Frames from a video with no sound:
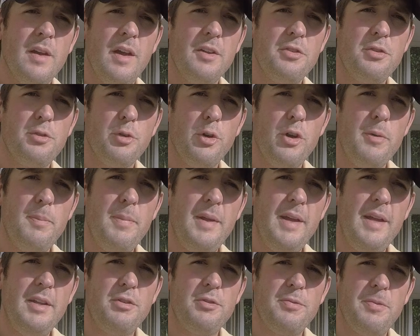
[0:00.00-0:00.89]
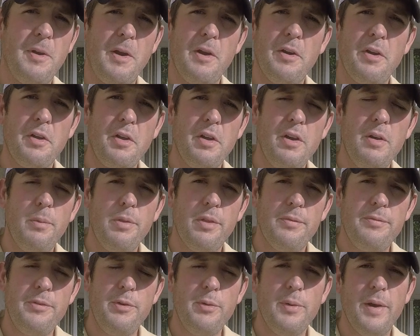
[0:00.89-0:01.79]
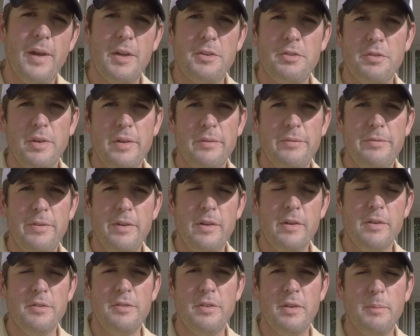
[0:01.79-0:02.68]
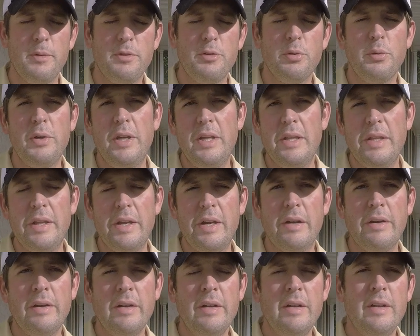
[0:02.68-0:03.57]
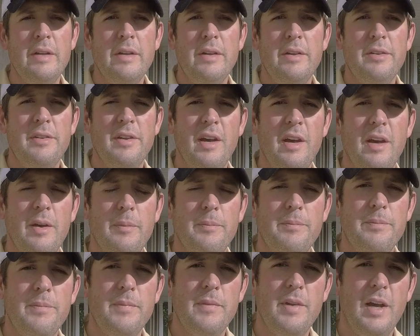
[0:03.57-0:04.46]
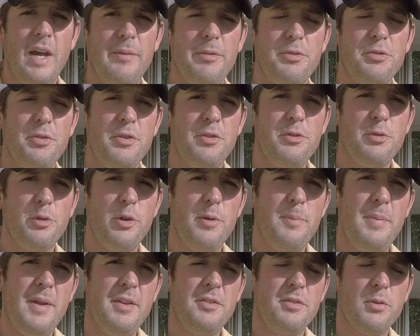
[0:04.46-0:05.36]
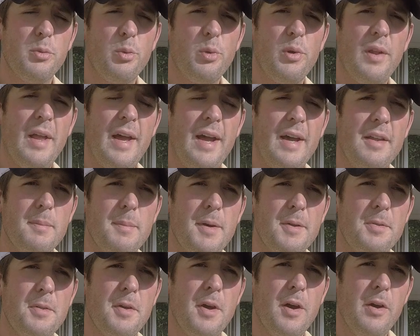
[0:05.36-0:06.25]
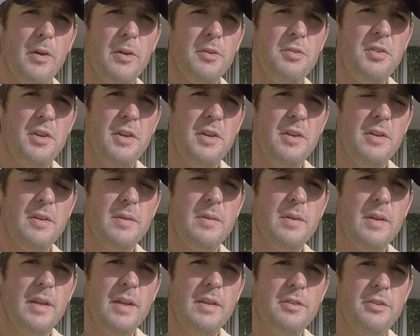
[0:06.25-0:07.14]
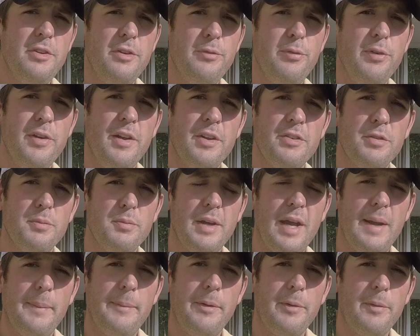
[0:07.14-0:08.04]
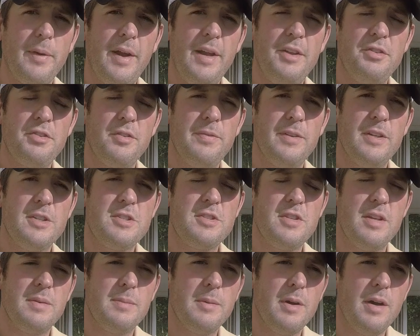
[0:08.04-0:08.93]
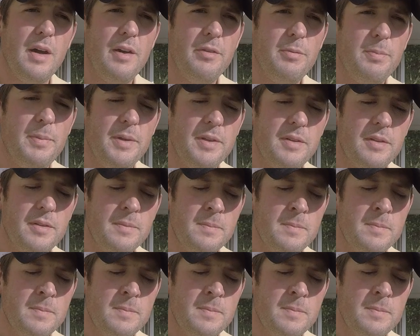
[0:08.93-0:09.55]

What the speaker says: Soybeans fair to good with a few excellent fields in between there. Obviously soybeans will rely on the month of August here and see if we can get some timely rains to finish them off. But